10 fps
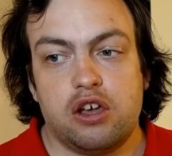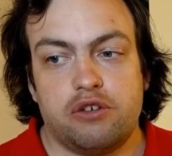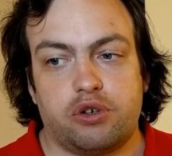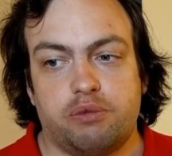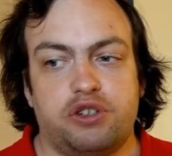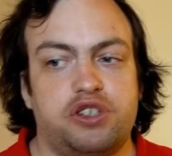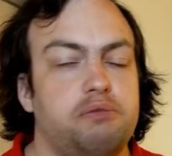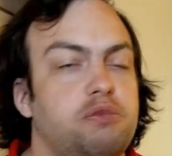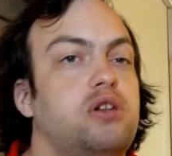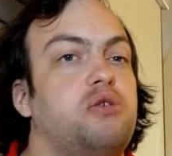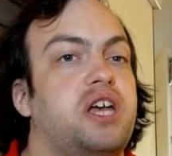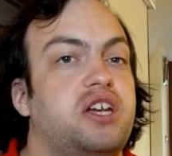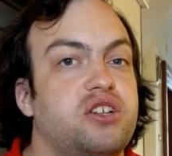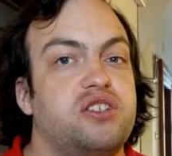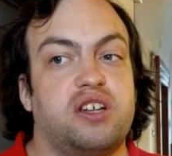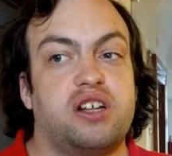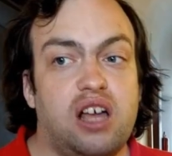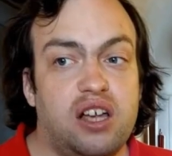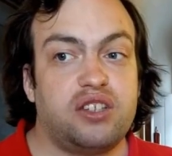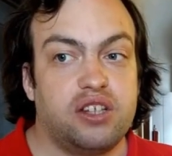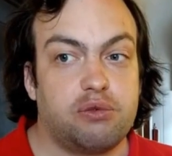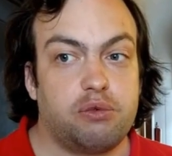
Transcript: from the symbol locations and classes,